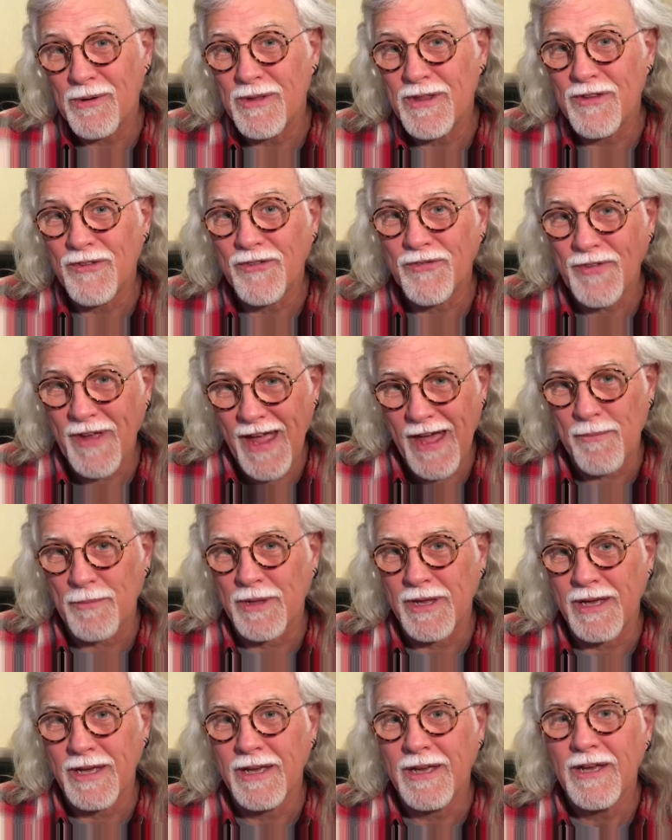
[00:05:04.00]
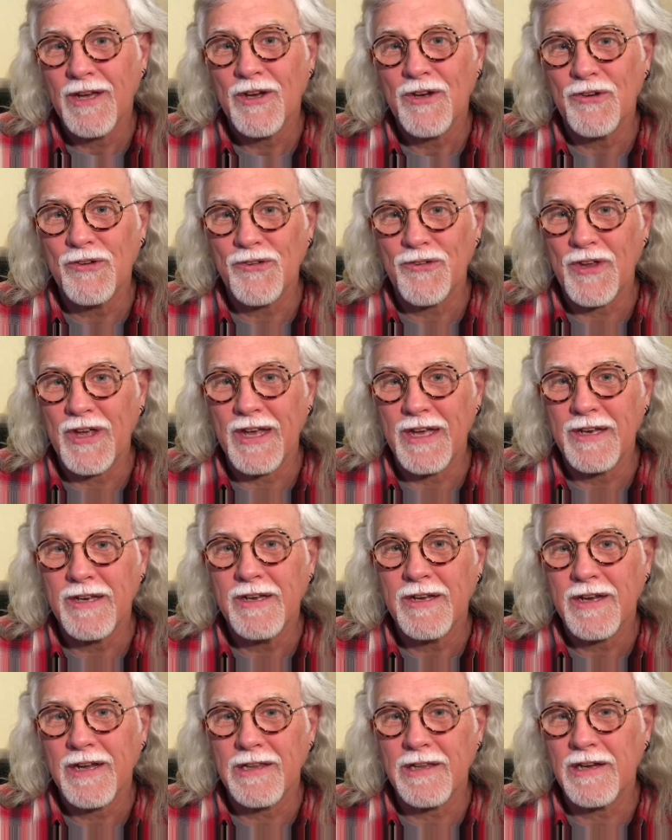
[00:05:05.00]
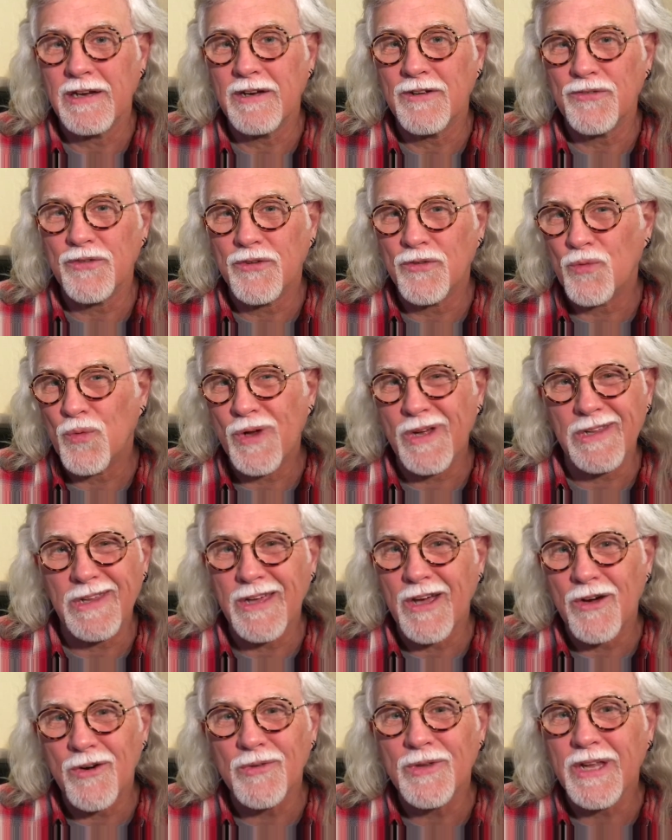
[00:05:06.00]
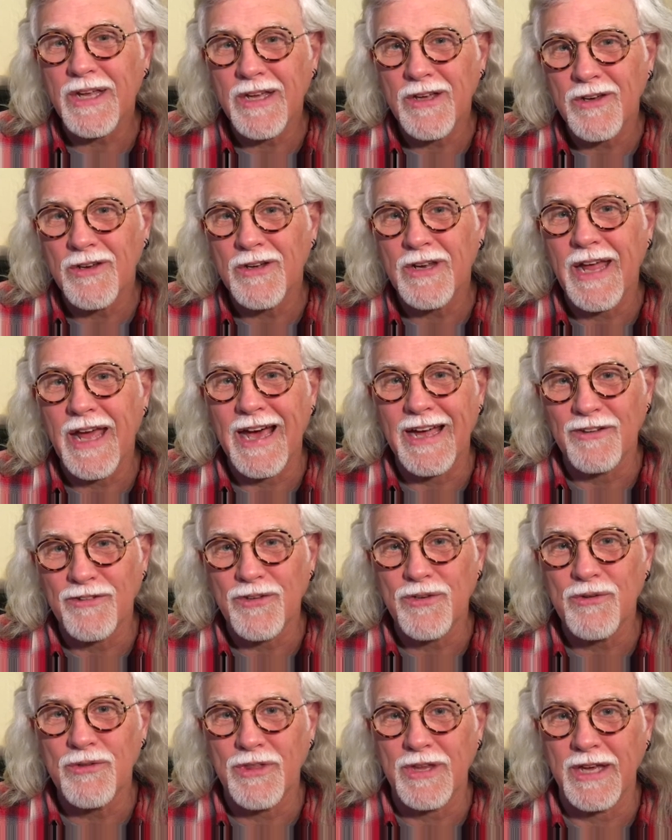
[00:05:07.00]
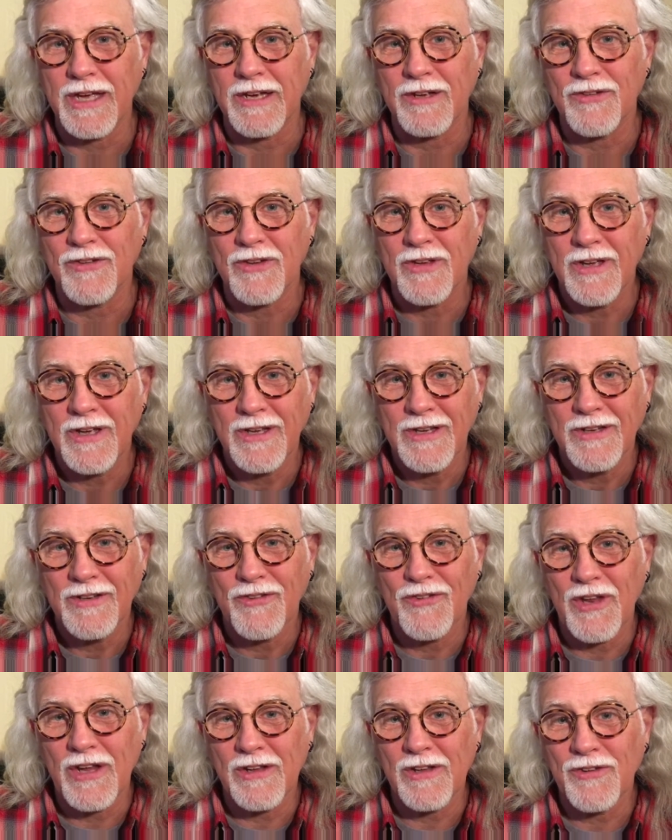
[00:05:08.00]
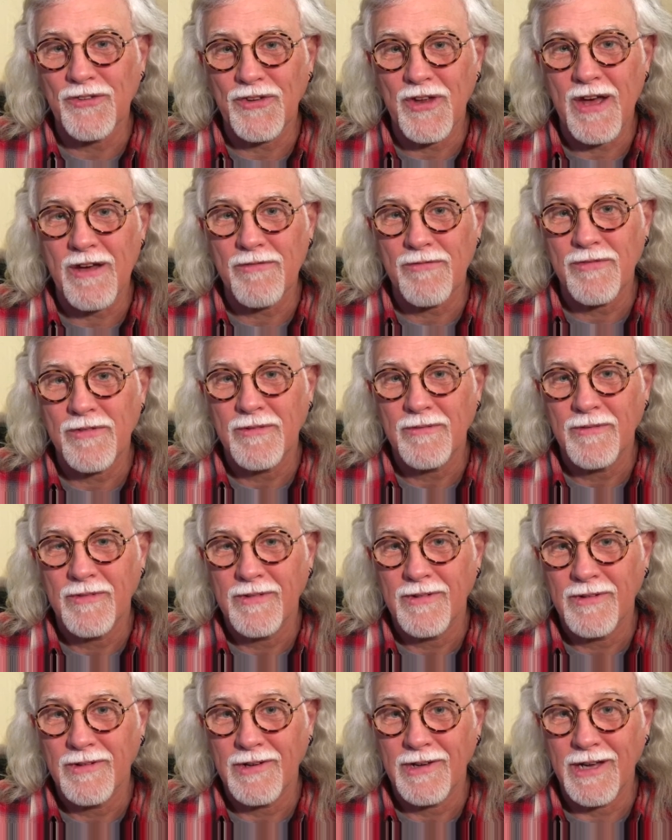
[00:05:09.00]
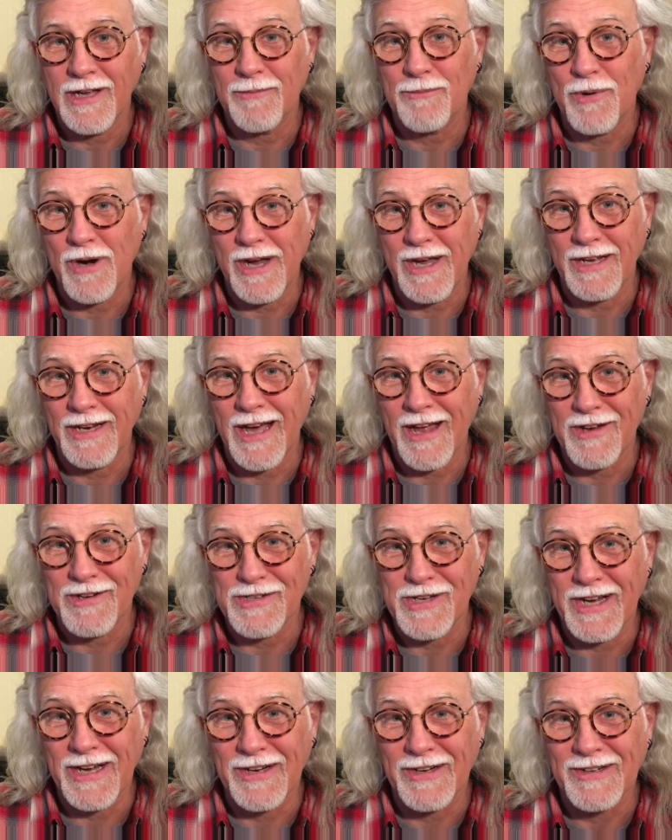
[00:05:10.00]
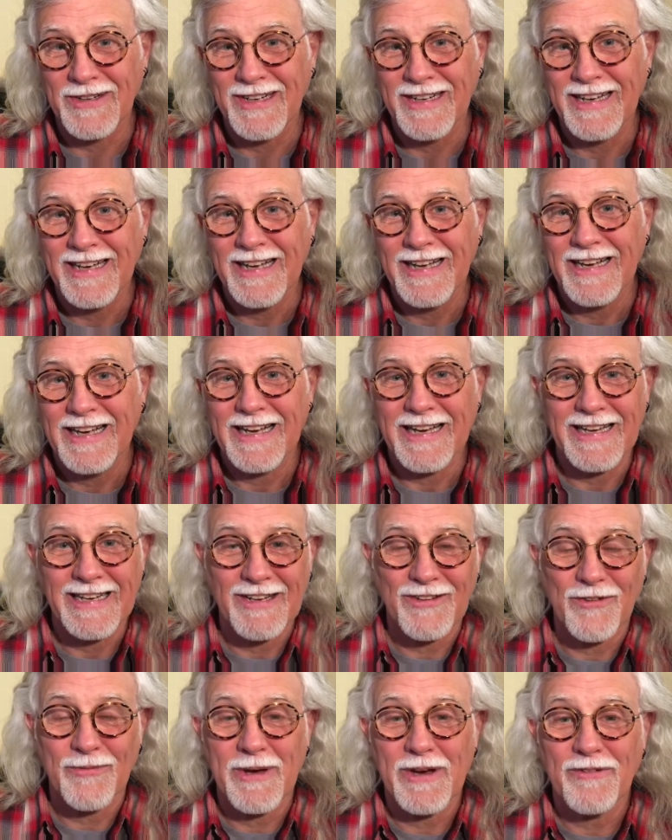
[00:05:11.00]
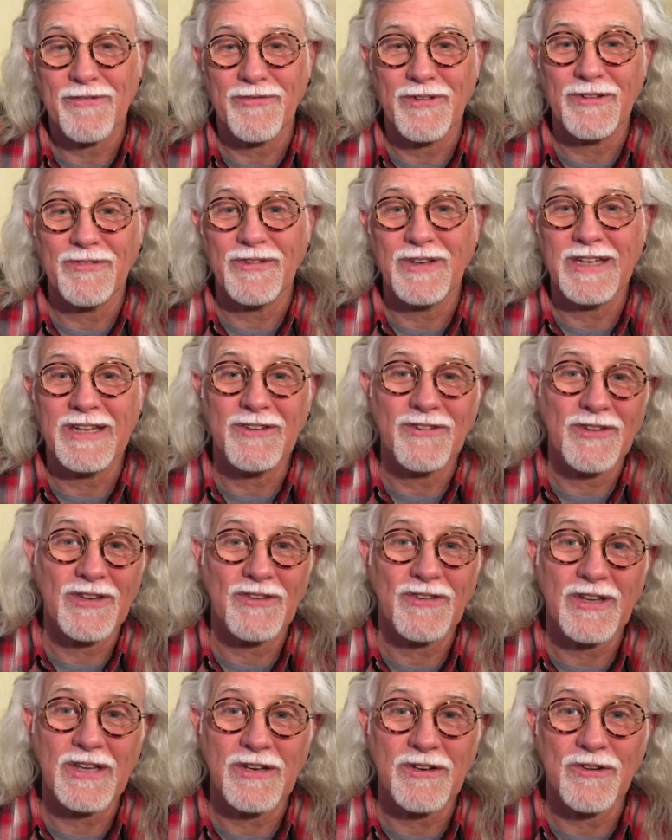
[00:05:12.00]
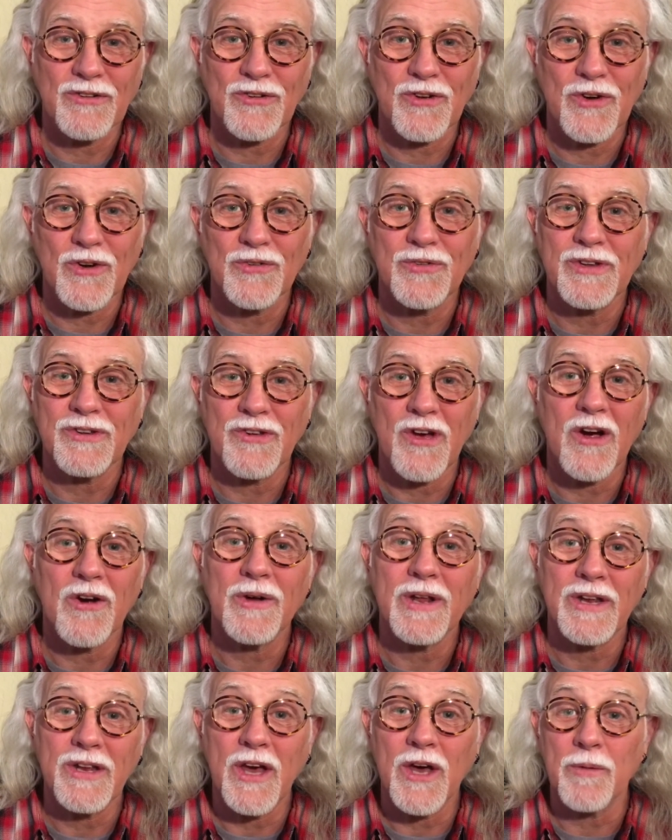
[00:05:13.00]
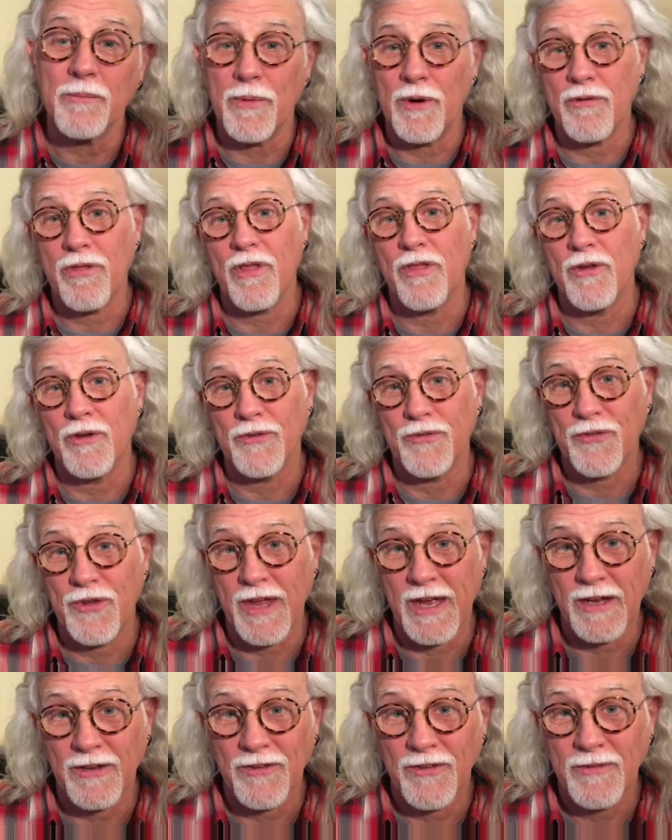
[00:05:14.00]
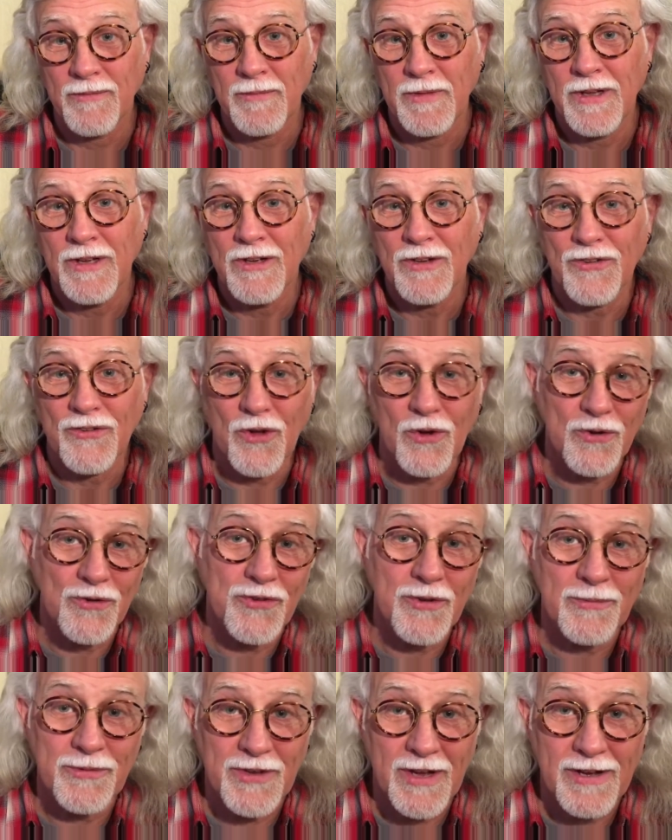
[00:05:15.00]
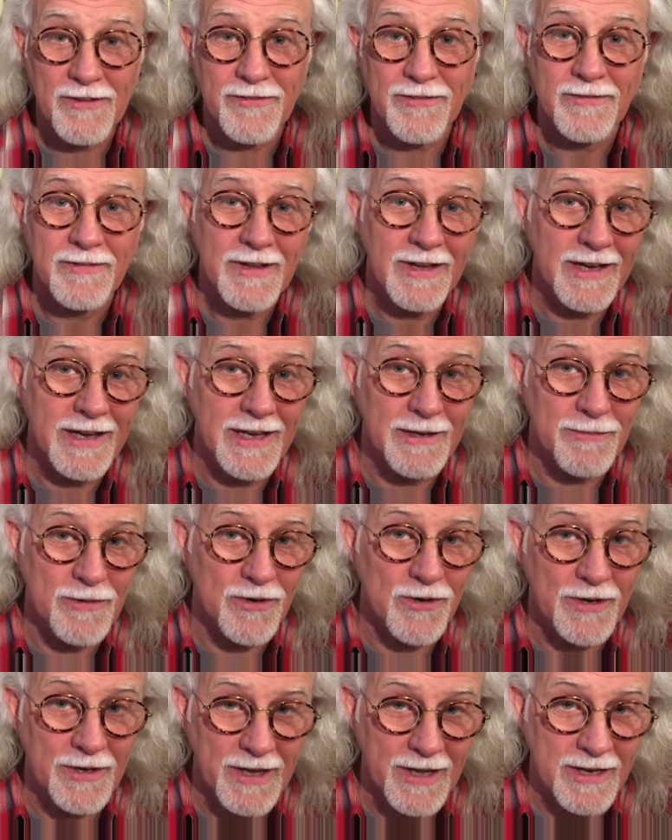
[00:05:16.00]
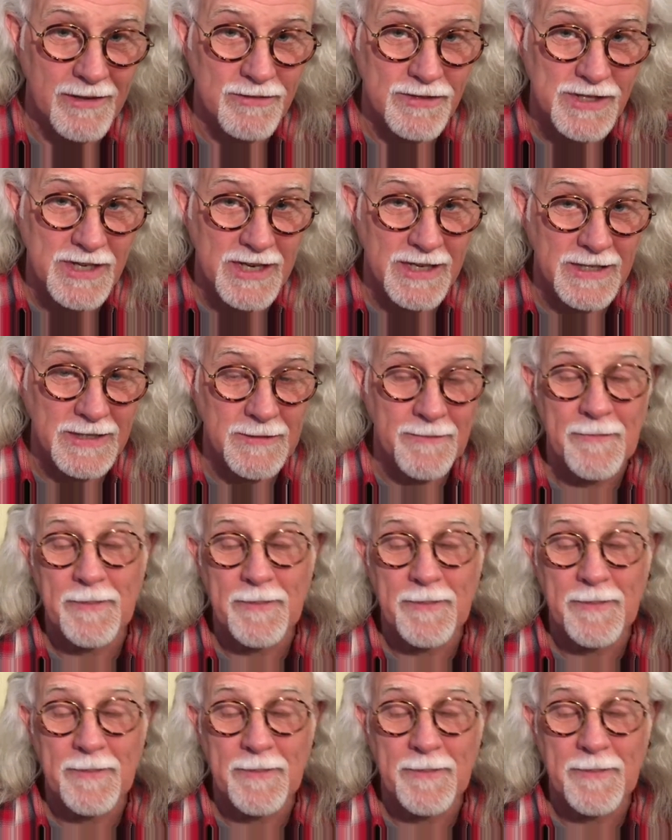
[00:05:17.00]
his family who said Clarence was really only good at two things: stealing stuff and breaking out of jail. And he's about 15, 16 years old, and he's already done both of those things. Sold some stuff and broken out of jail.